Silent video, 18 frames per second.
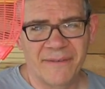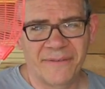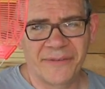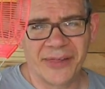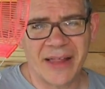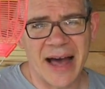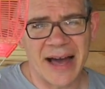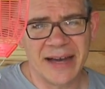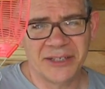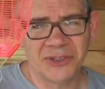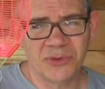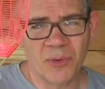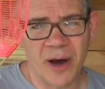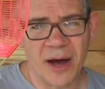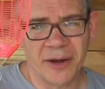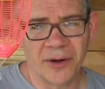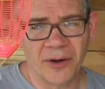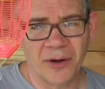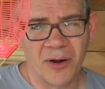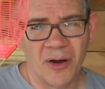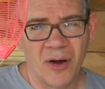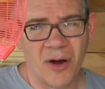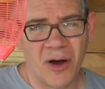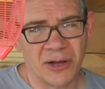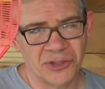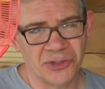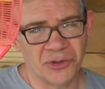fly swatter,
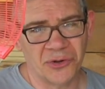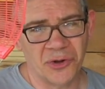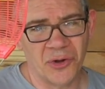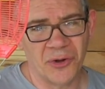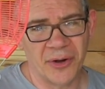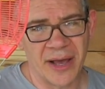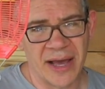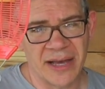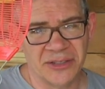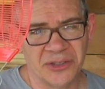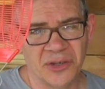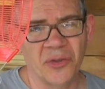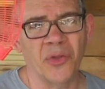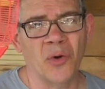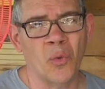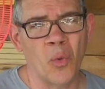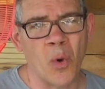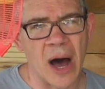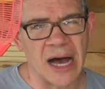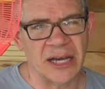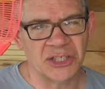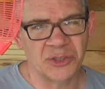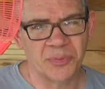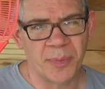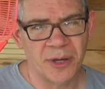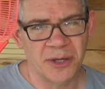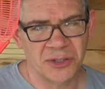also known as the
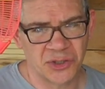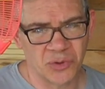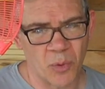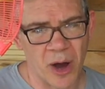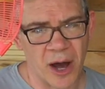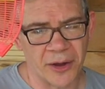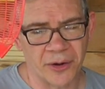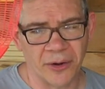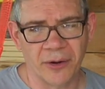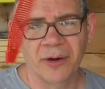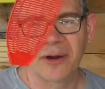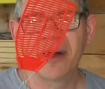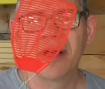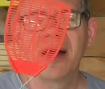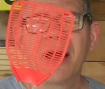Wasp Swatter.